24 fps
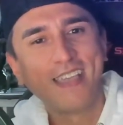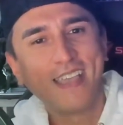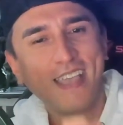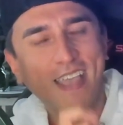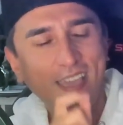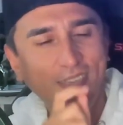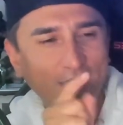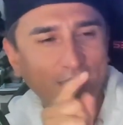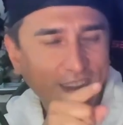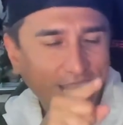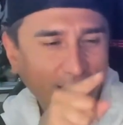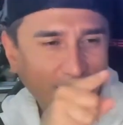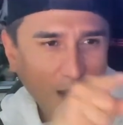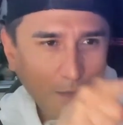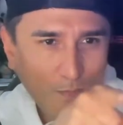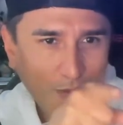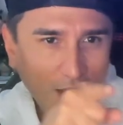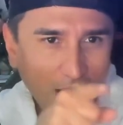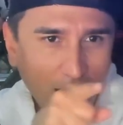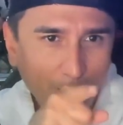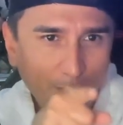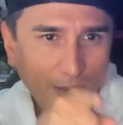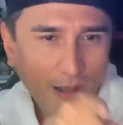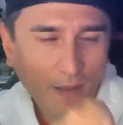and then you got to
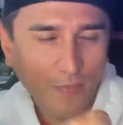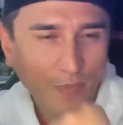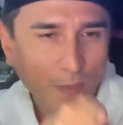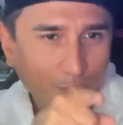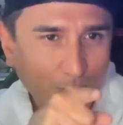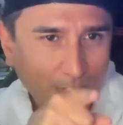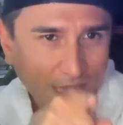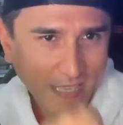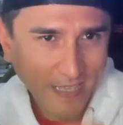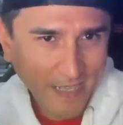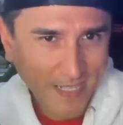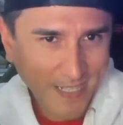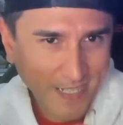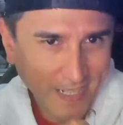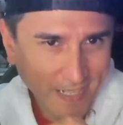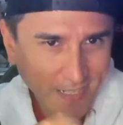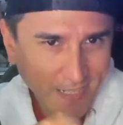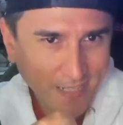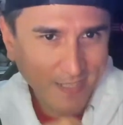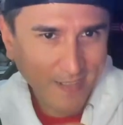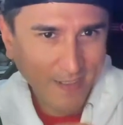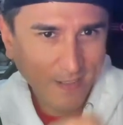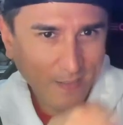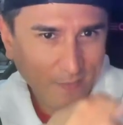pop out the
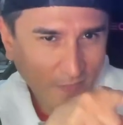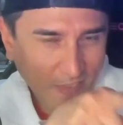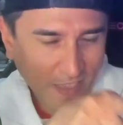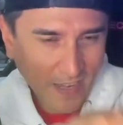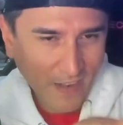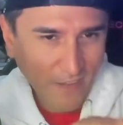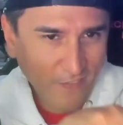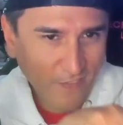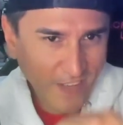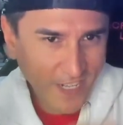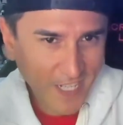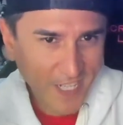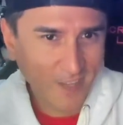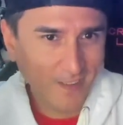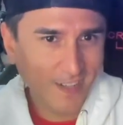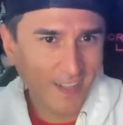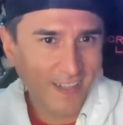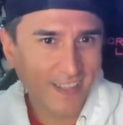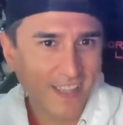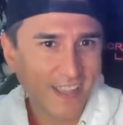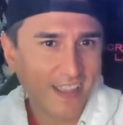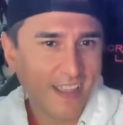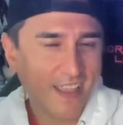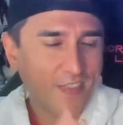pieces
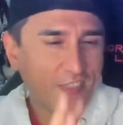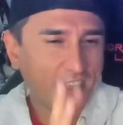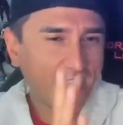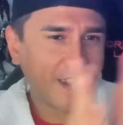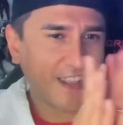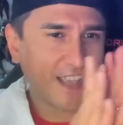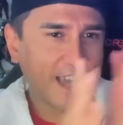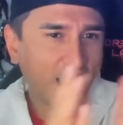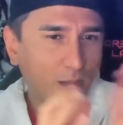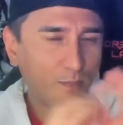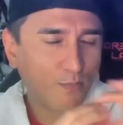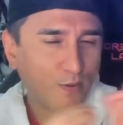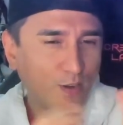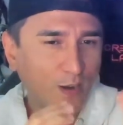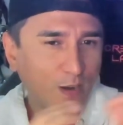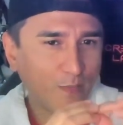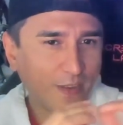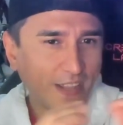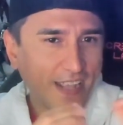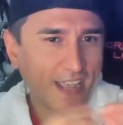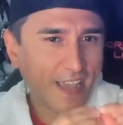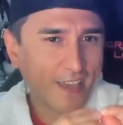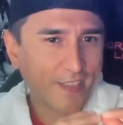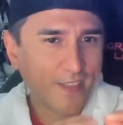individually, and then you got to put them
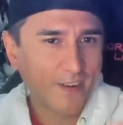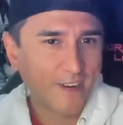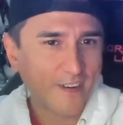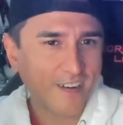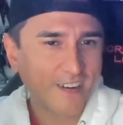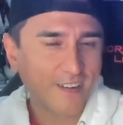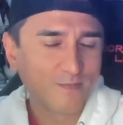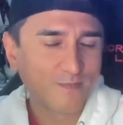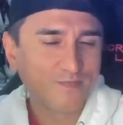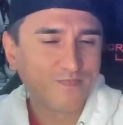together.